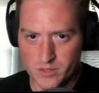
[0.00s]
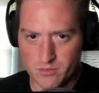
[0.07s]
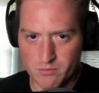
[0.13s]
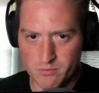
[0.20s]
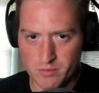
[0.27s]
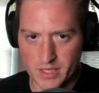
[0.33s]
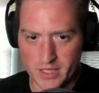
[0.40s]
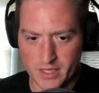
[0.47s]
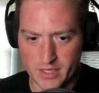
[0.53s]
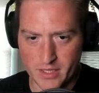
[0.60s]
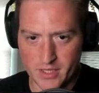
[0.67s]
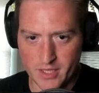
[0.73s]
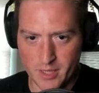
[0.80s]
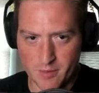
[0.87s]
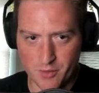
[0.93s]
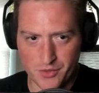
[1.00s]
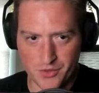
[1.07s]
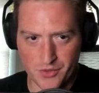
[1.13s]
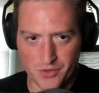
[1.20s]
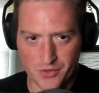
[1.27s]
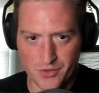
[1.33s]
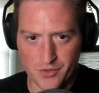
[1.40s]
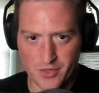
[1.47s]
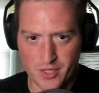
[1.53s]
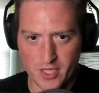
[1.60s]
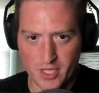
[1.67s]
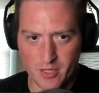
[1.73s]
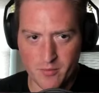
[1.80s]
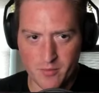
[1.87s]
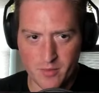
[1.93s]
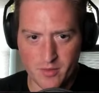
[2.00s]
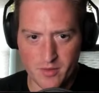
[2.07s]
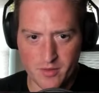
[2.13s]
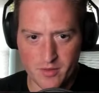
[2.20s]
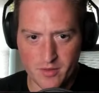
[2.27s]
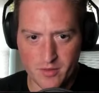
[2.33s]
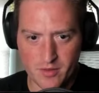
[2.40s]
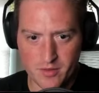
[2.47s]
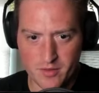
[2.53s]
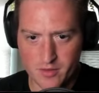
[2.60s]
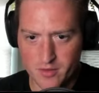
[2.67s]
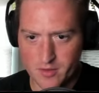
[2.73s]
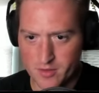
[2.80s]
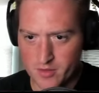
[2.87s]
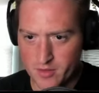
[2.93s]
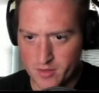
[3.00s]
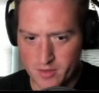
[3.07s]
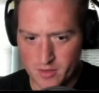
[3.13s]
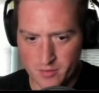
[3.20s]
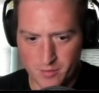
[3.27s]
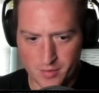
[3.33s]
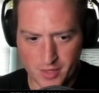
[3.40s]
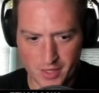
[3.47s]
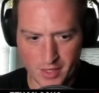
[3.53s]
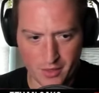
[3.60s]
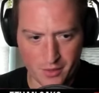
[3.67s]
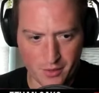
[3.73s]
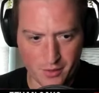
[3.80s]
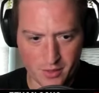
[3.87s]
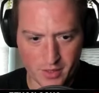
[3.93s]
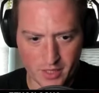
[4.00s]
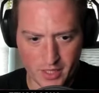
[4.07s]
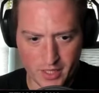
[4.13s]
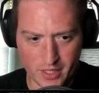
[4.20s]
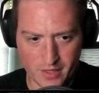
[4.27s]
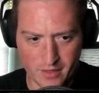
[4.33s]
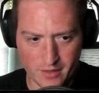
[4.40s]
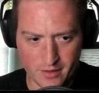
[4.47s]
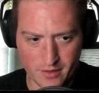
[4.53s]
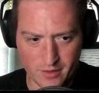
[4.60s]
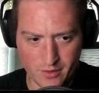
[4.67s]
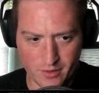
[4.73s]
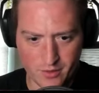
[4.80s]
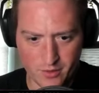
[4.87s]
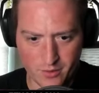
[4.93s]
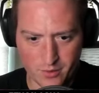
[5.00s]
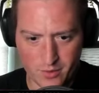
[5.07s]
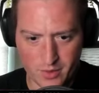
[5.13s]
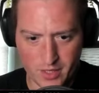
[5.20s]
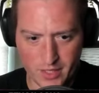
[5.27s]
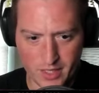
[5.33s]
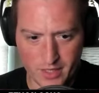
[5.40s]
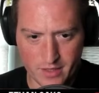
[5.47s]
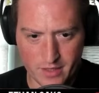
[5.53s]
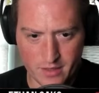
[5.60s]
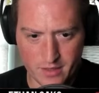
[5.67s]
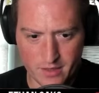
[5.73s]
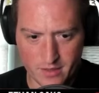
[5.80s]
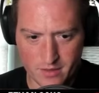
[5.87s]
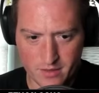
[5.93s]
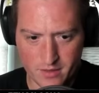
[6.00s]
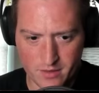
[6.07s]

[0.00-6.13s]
Binning Unable to Scream. Playing a third land. All right.